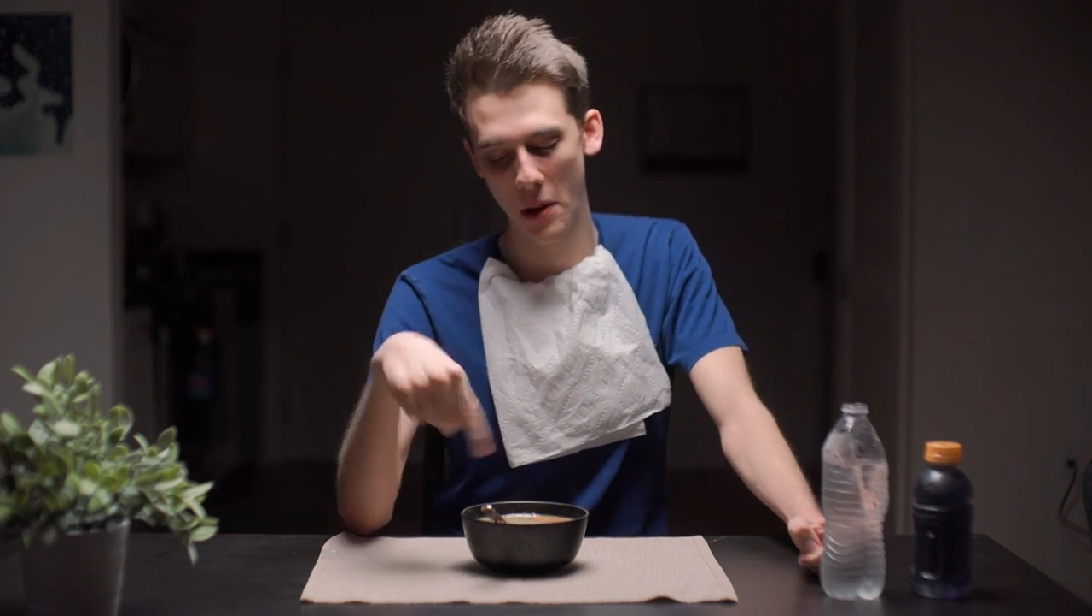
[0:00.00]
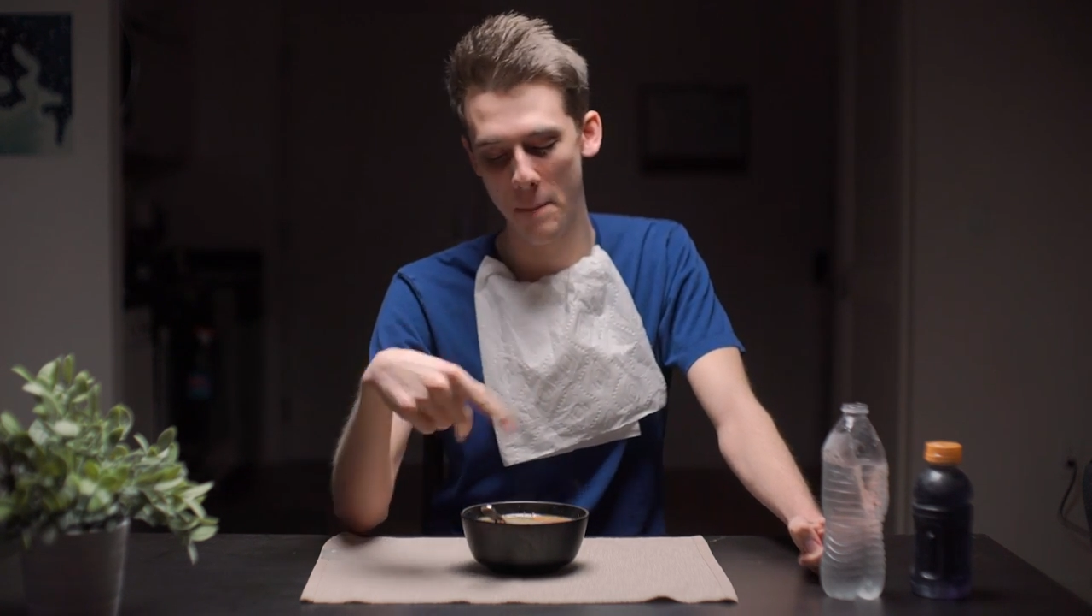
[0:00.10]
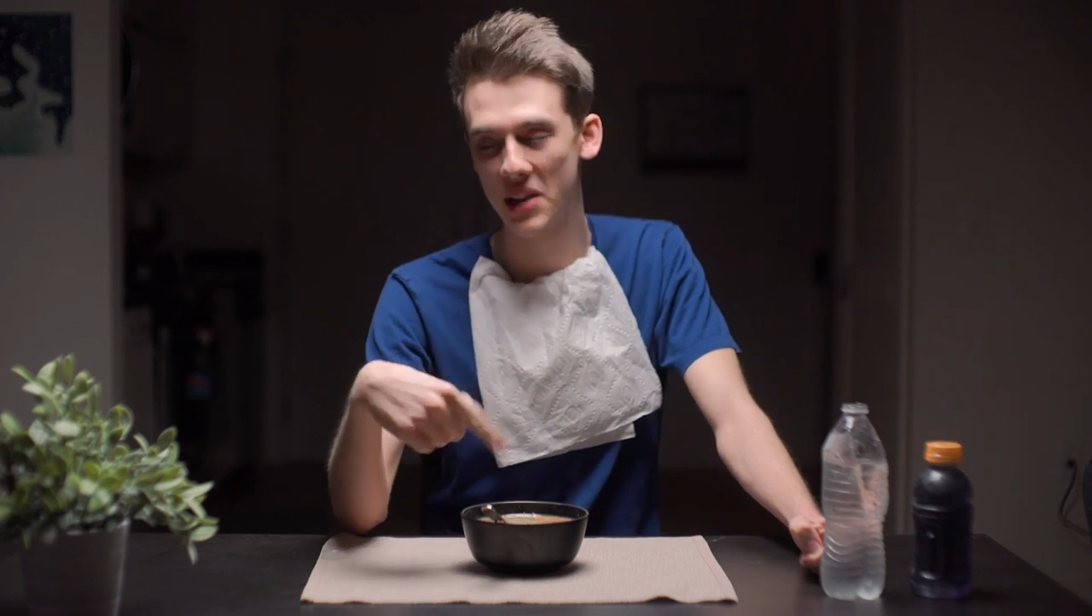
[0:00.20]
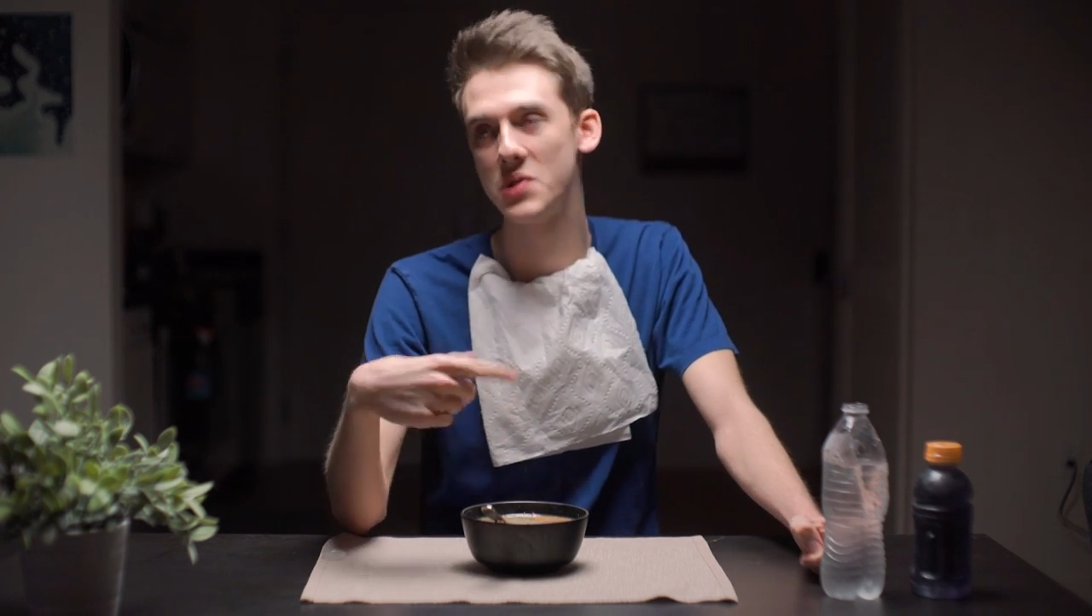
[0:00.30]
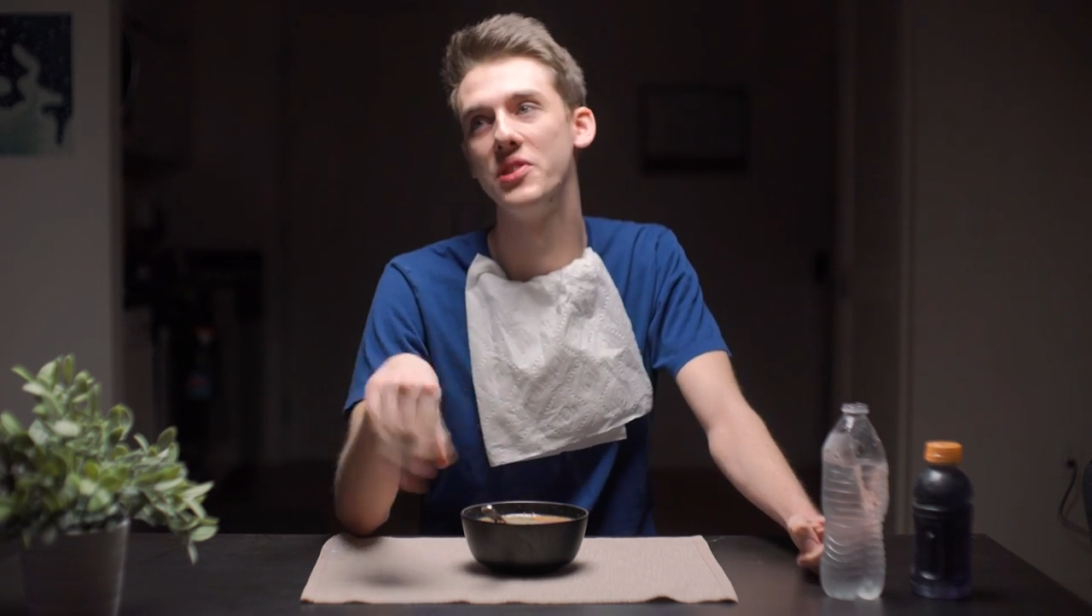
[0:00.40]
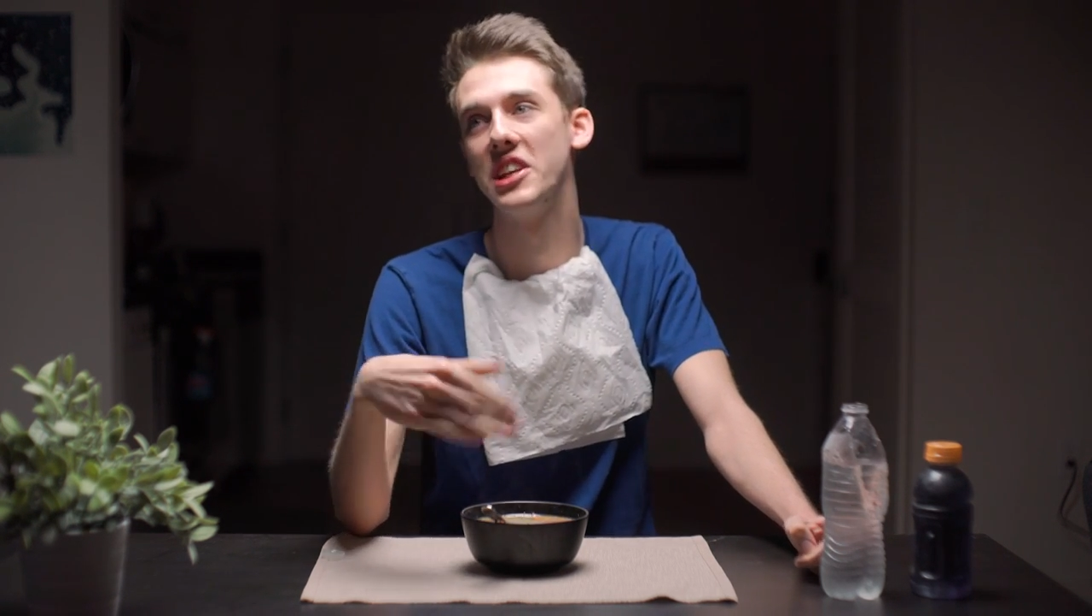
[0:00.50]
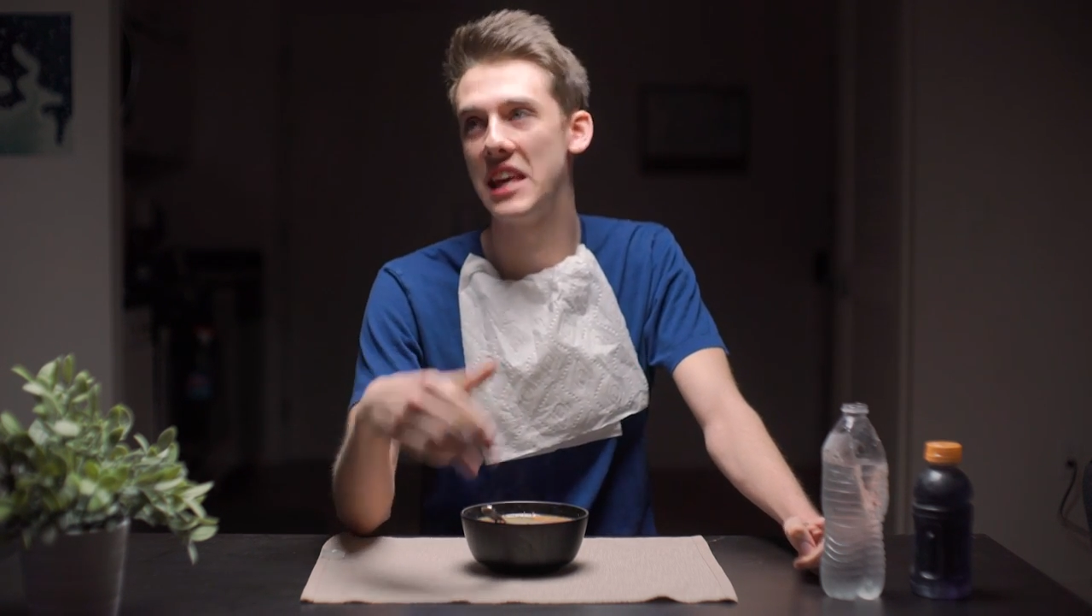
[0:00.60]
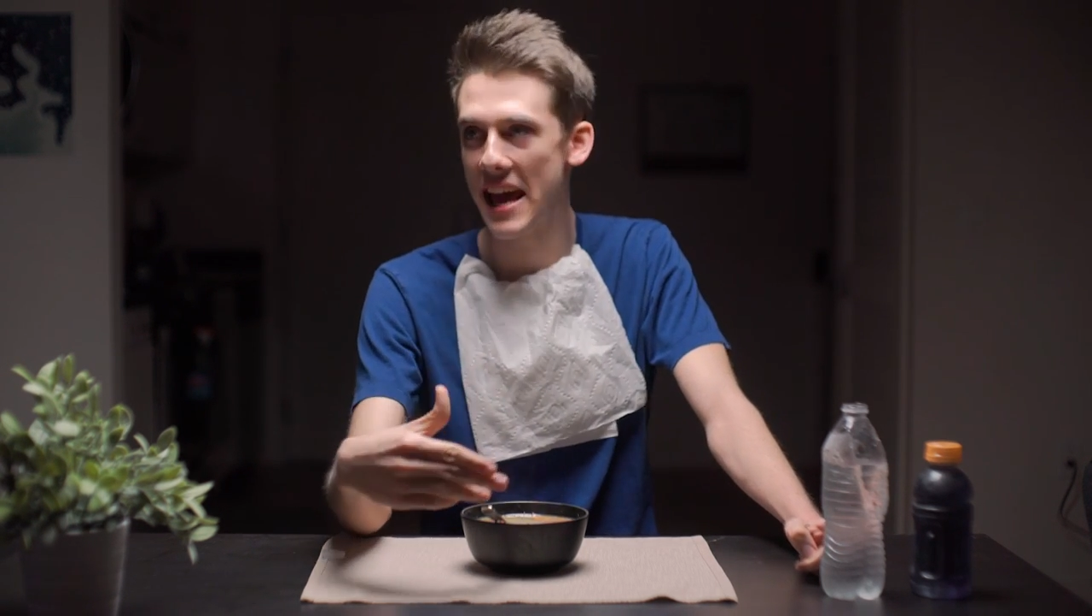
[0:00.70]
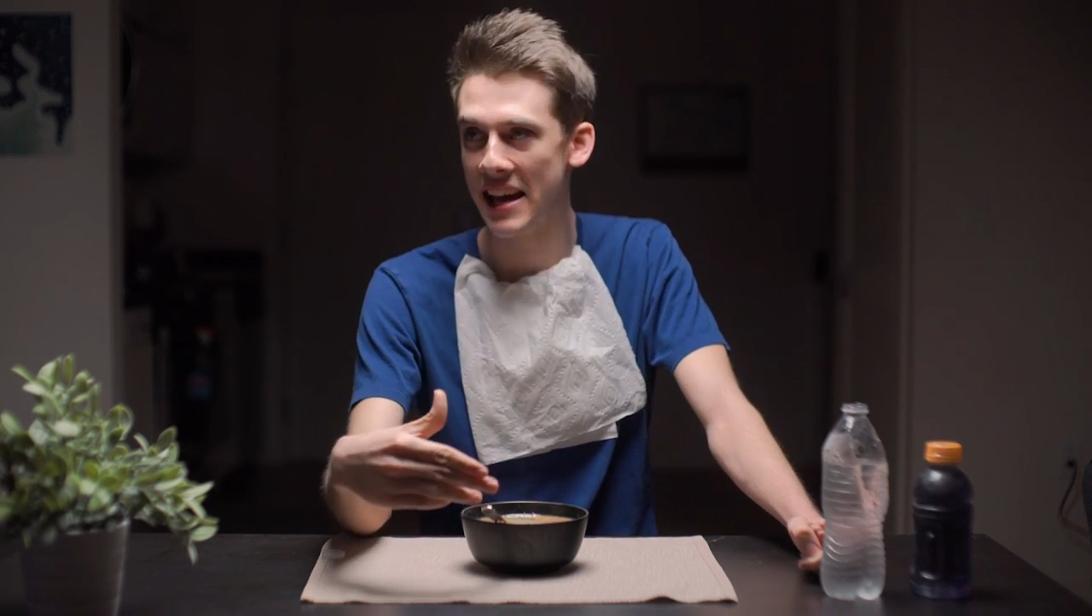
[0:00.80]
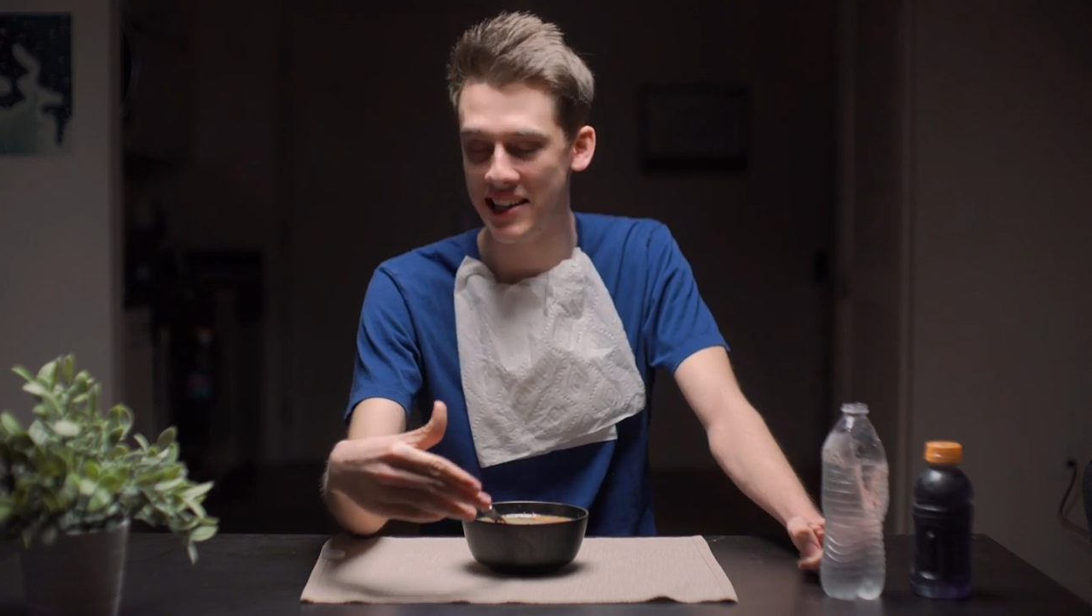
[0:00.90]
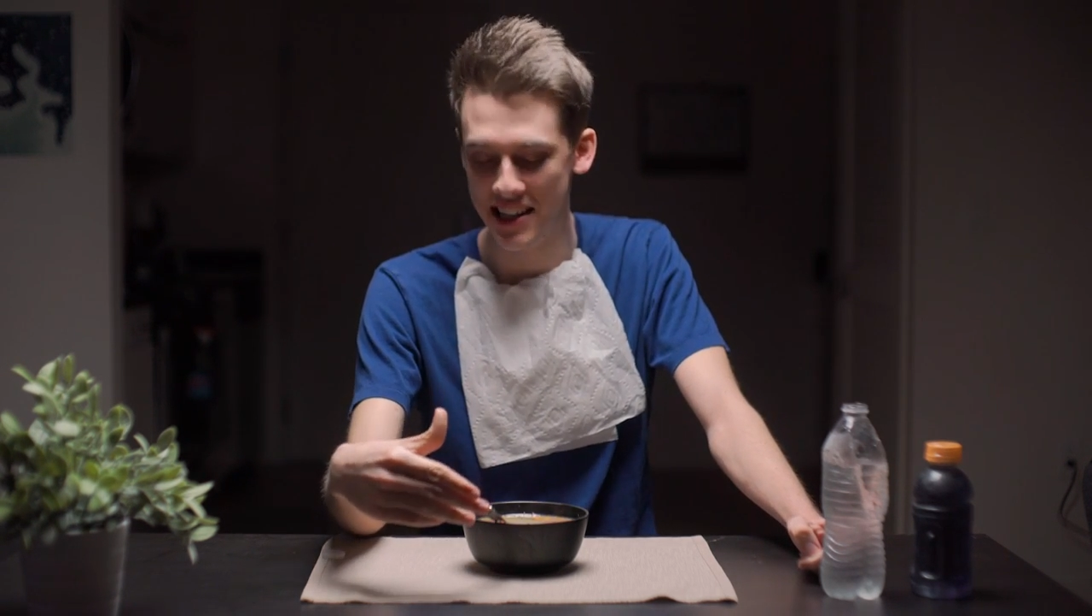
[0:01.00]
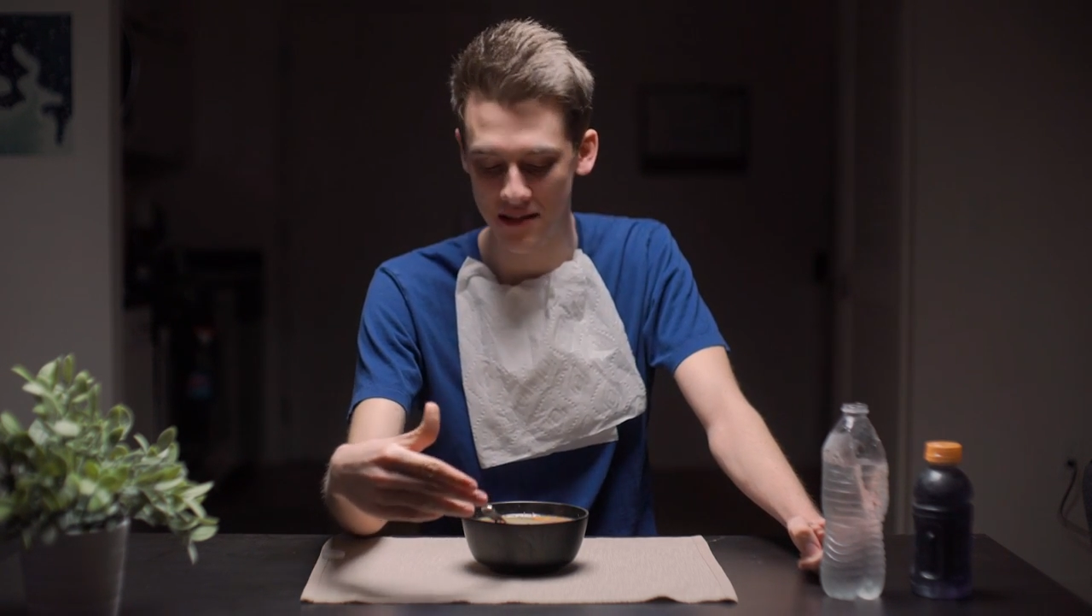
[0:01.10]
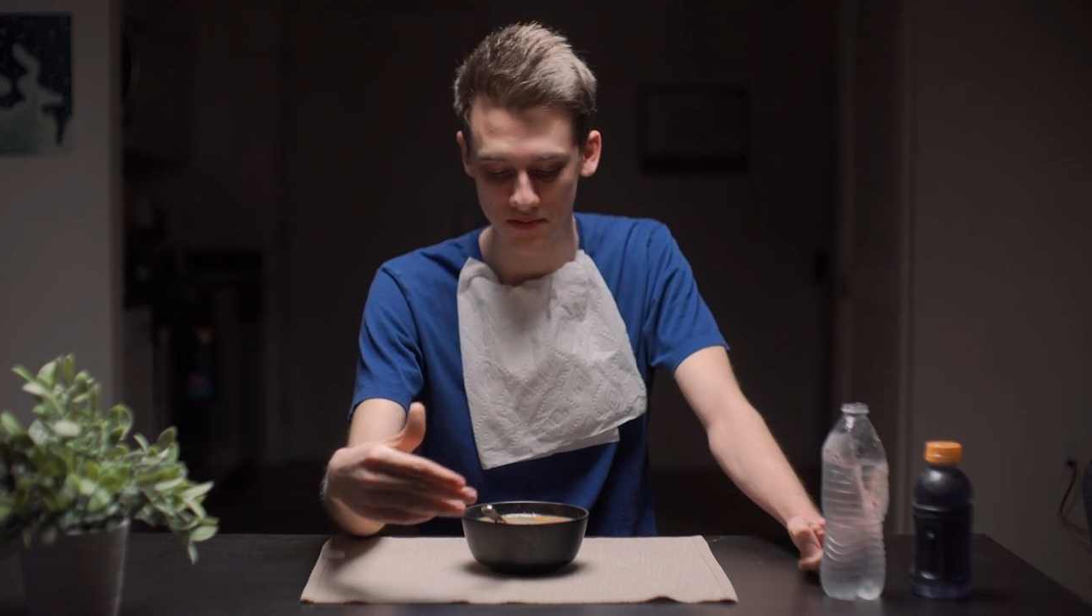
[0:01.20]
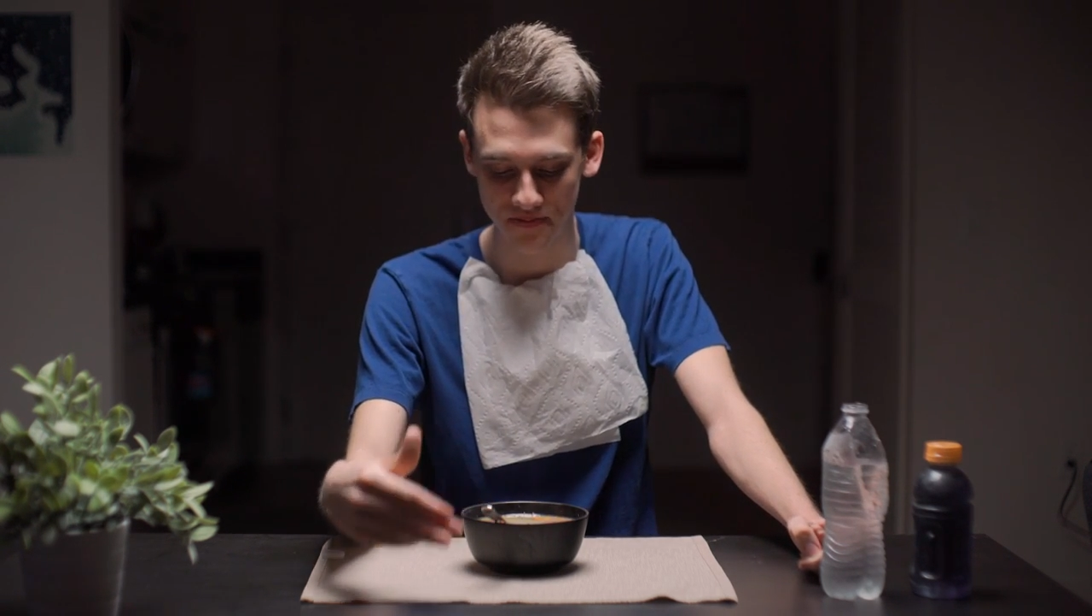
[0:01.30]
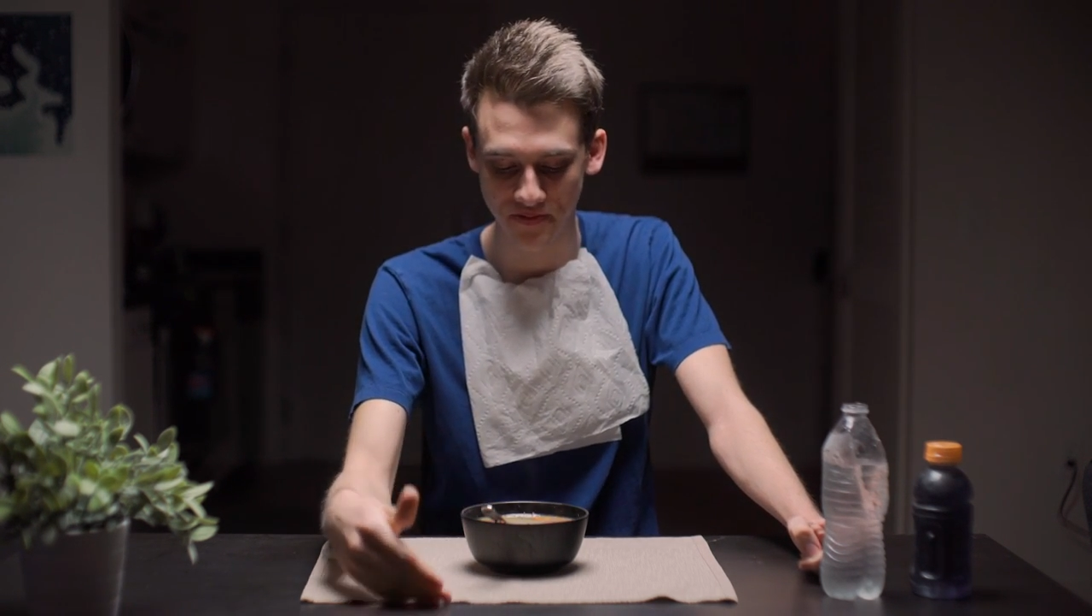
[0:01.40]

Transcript: mixed with the candy.